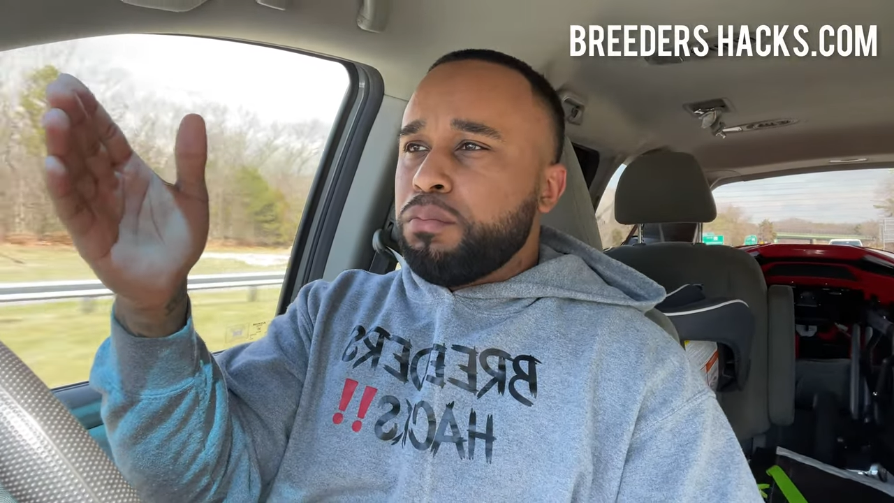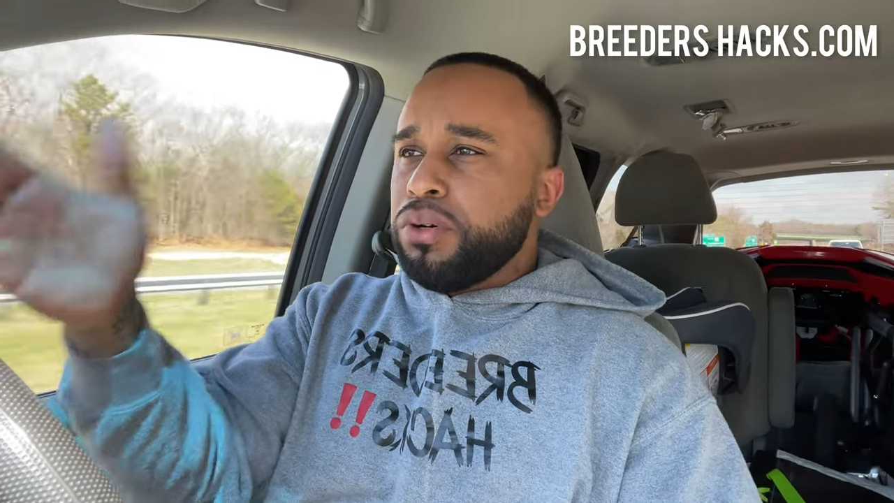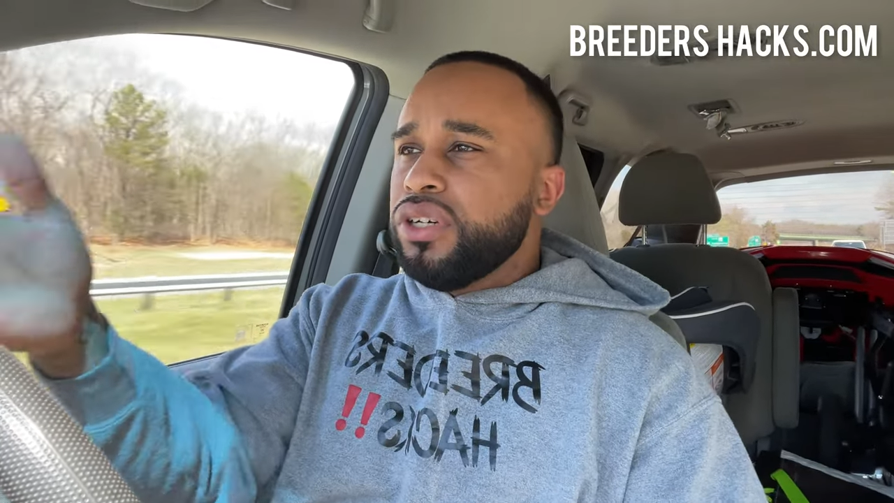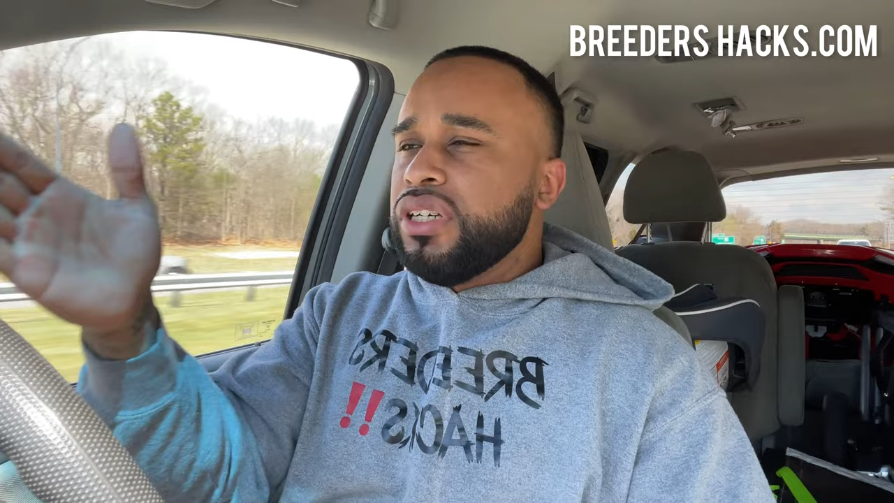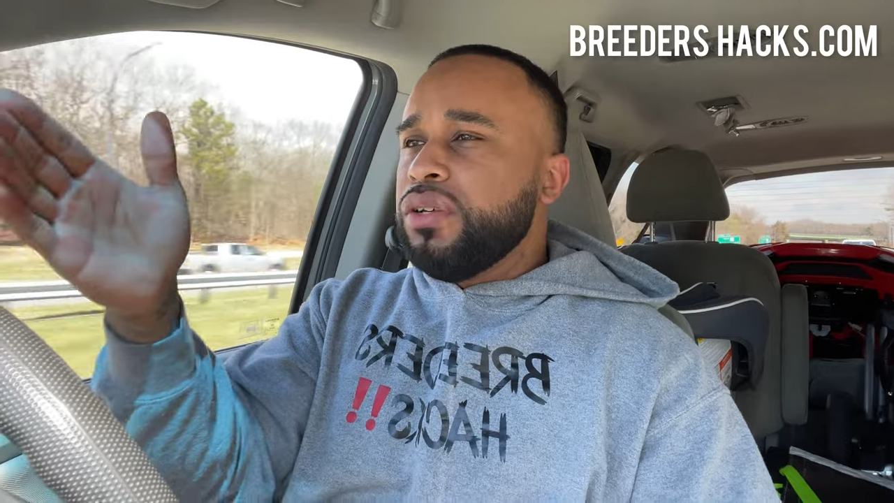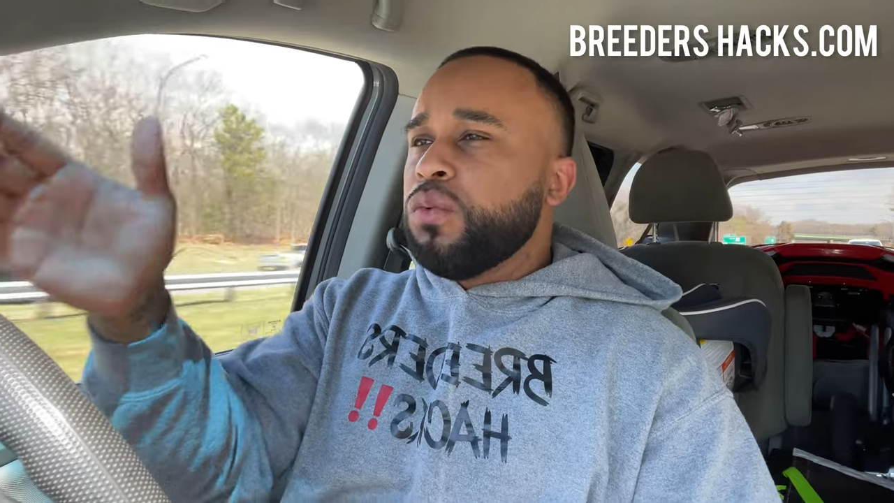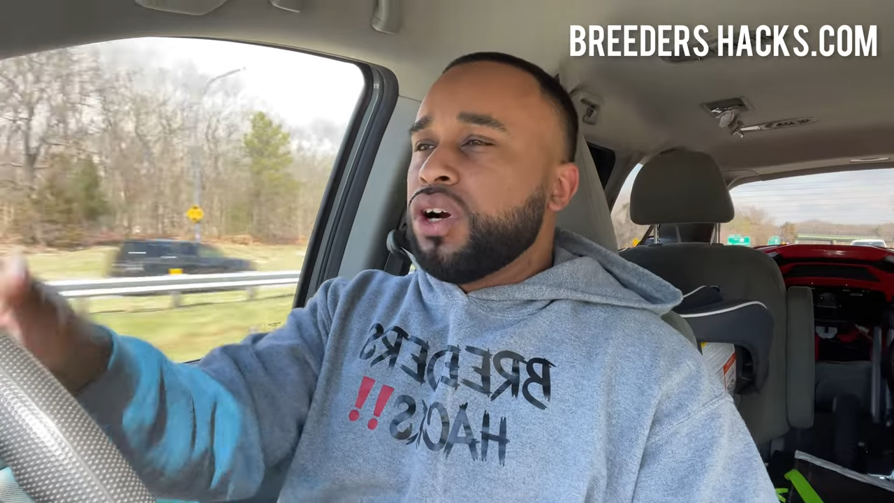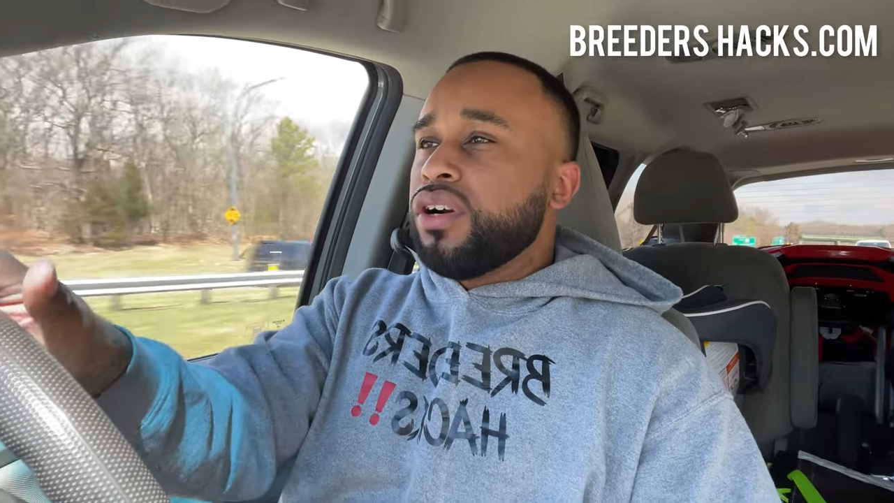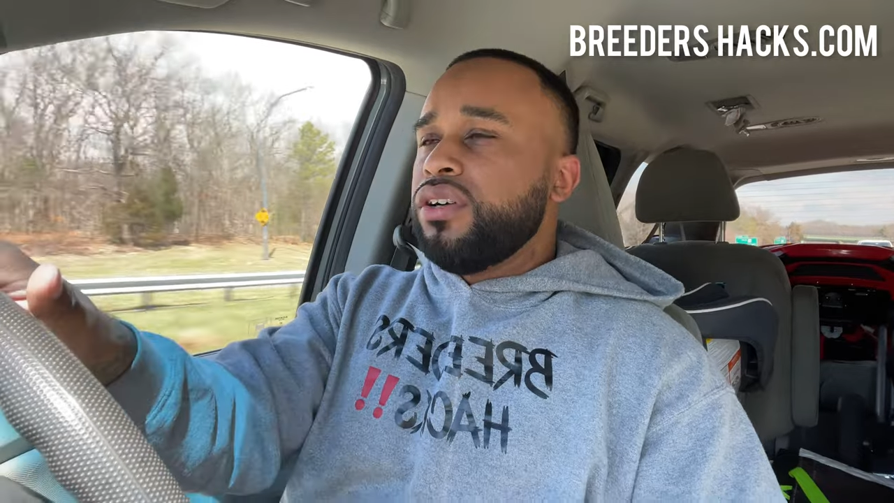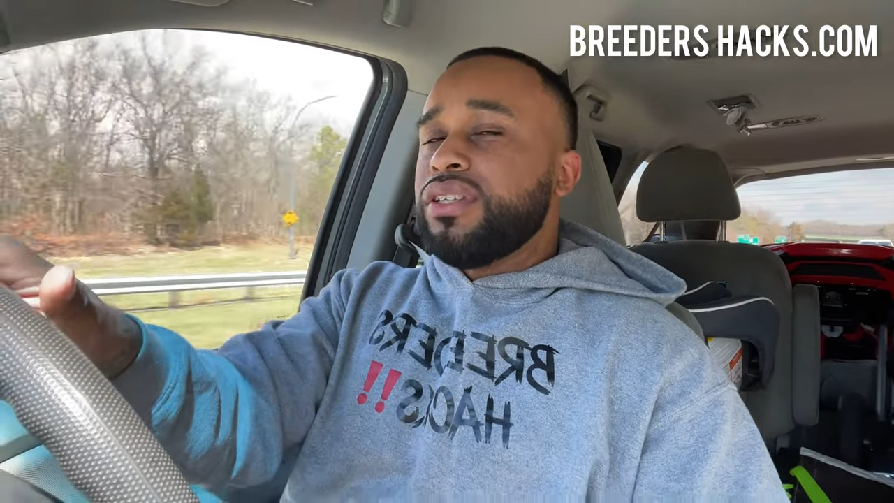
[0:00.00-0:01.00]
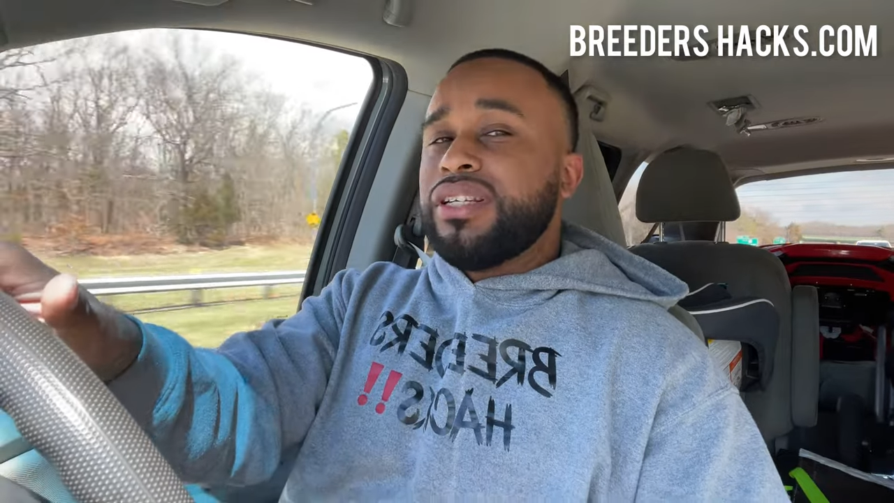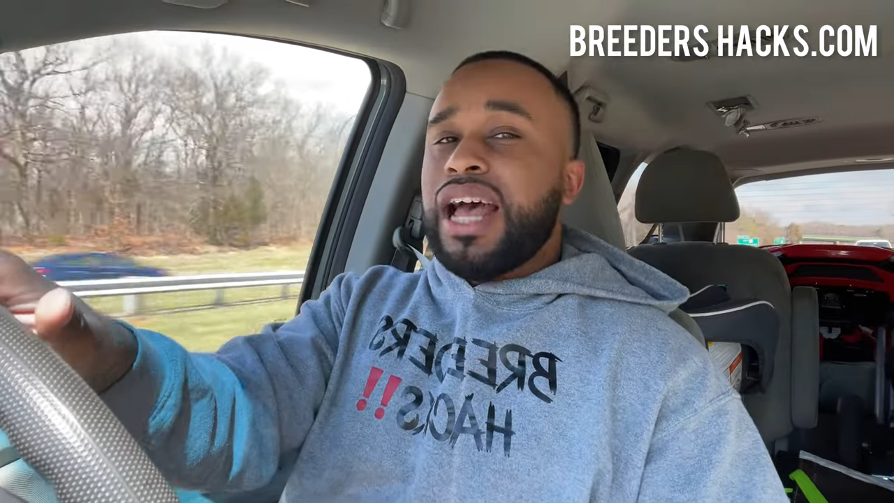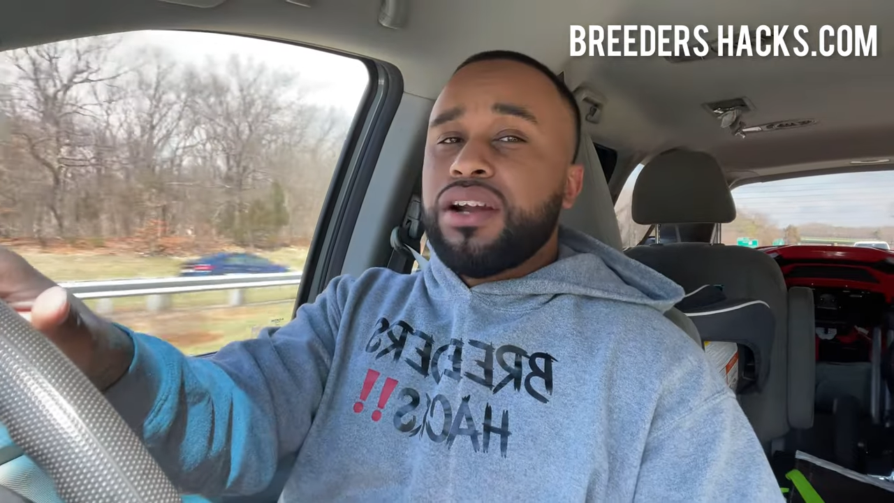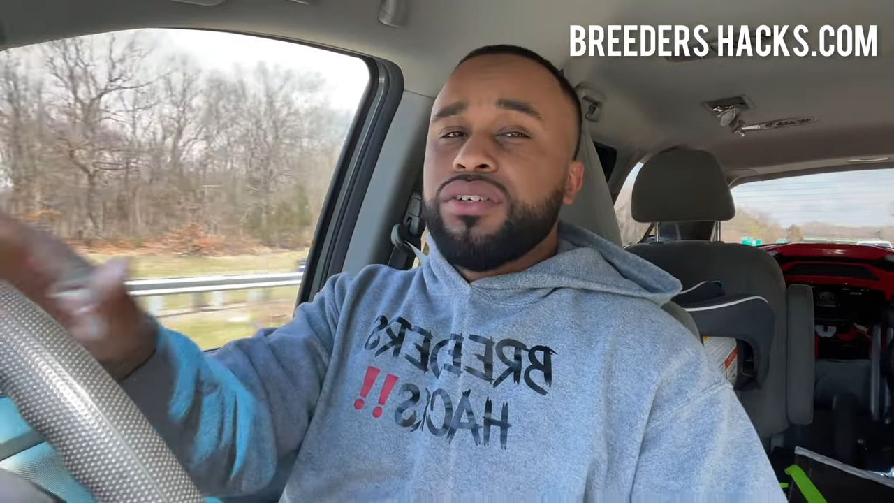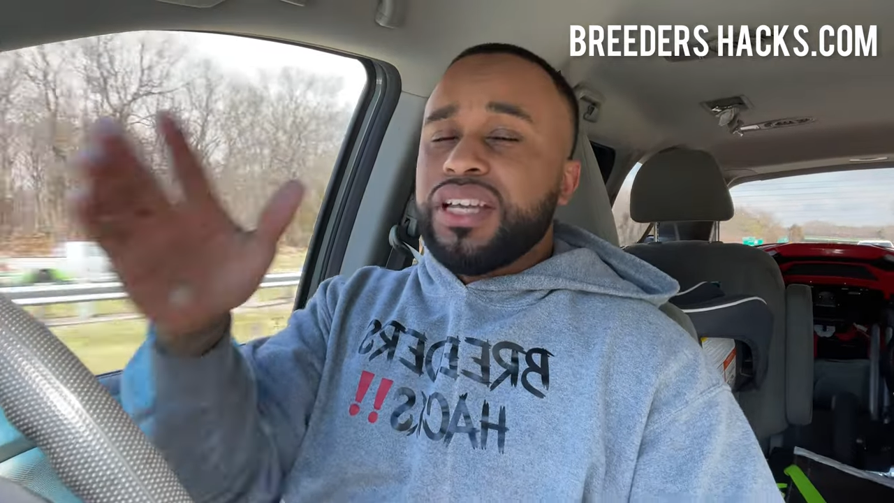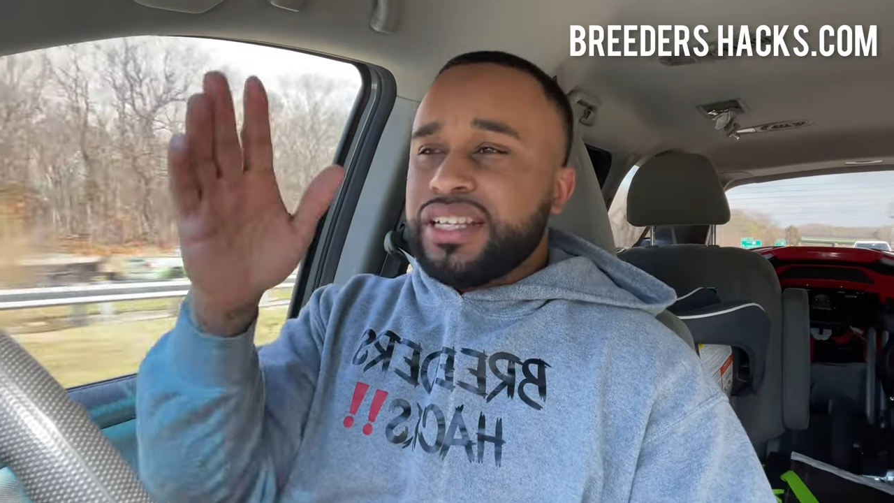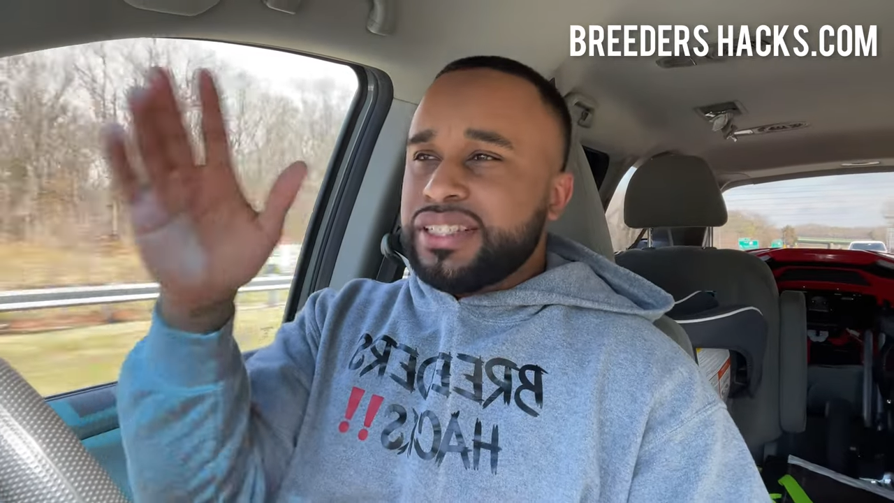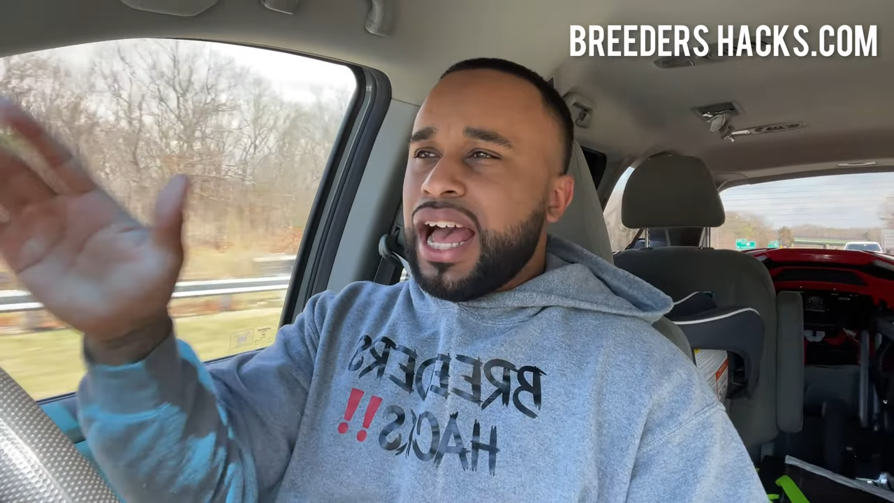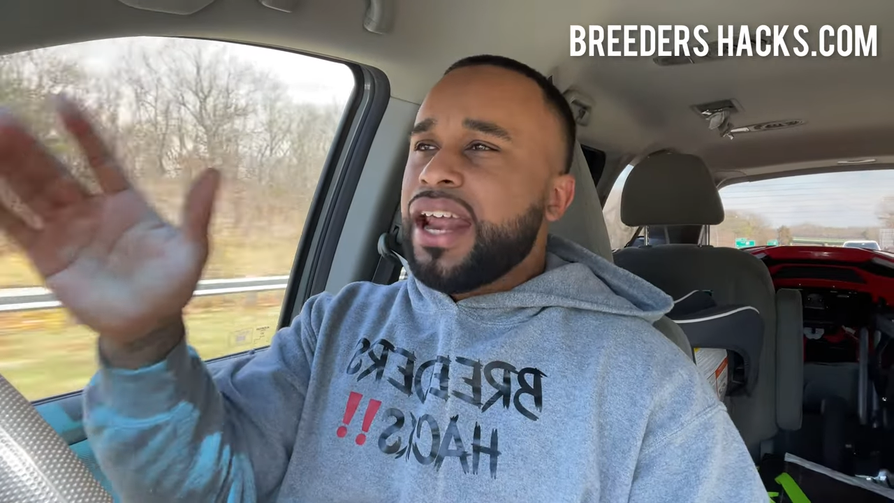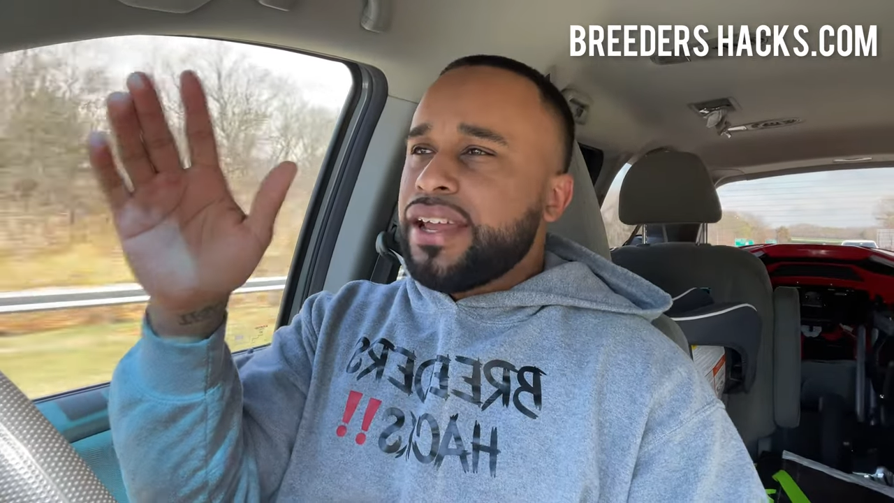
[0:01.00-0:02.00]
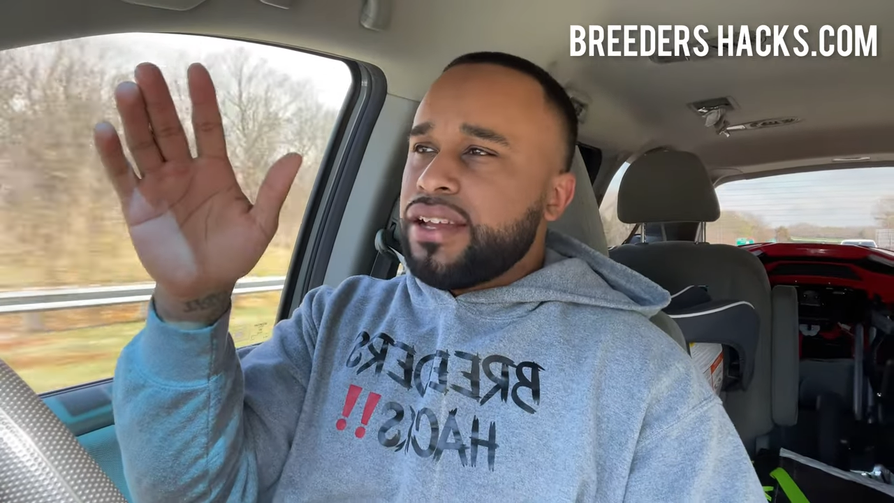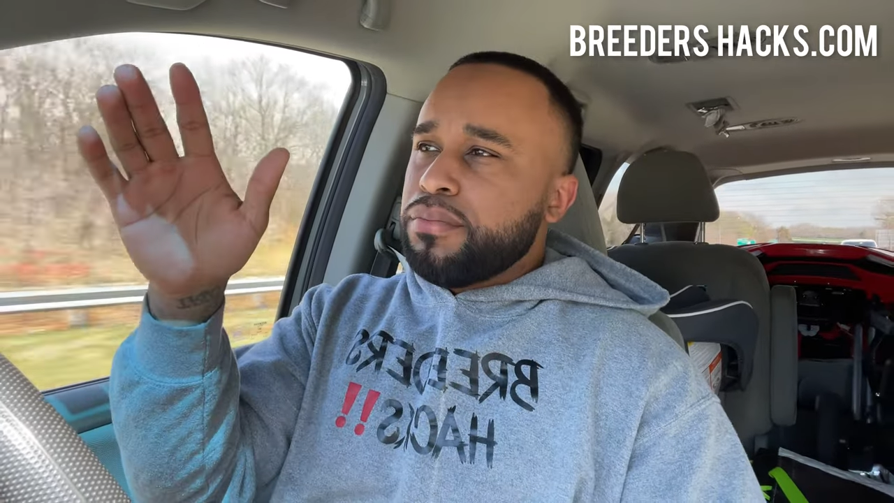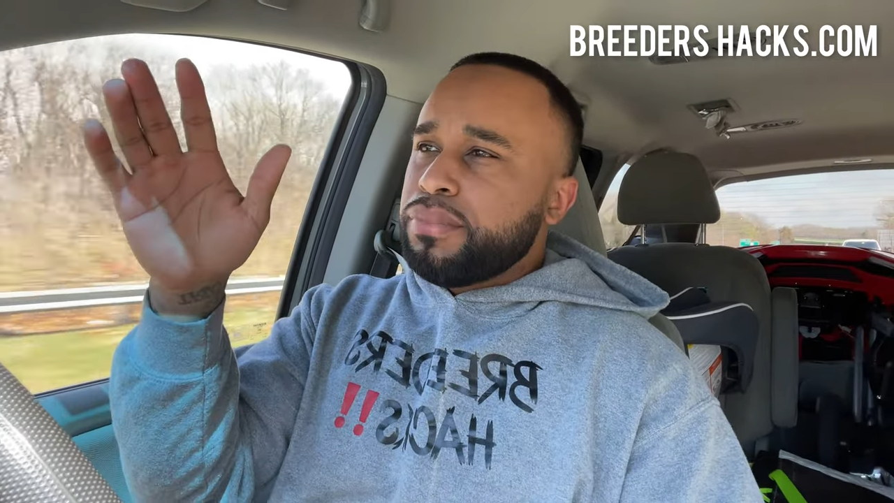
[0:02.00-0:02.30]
bully world. Not only exotic,